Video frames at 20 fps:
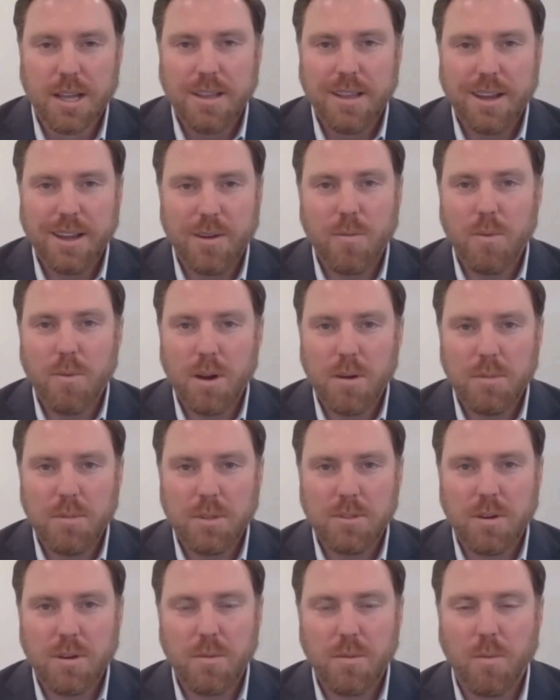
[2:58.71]
Like, why don't we
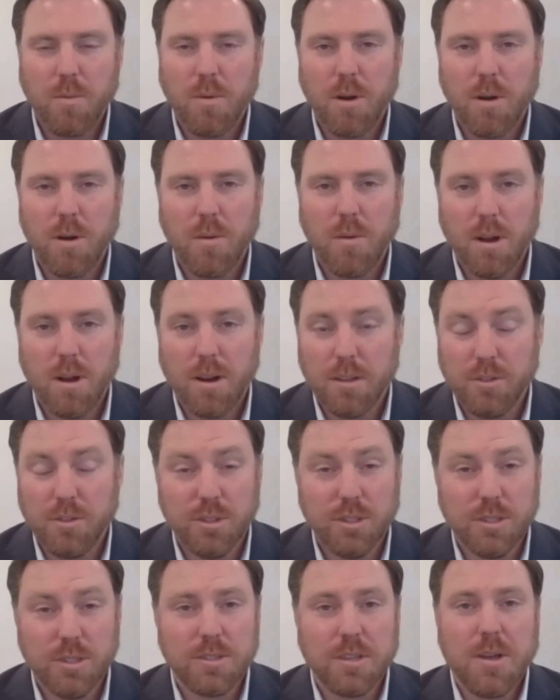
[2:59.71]
start with the 101 on
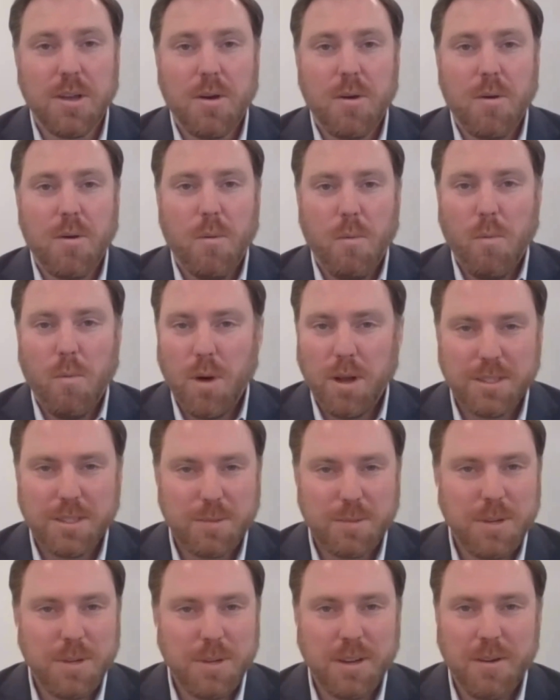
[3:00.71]
just what's
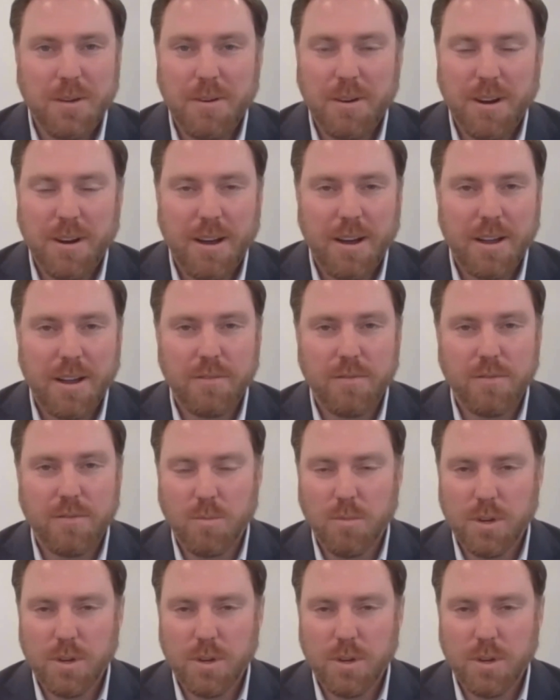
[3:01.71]
been going on from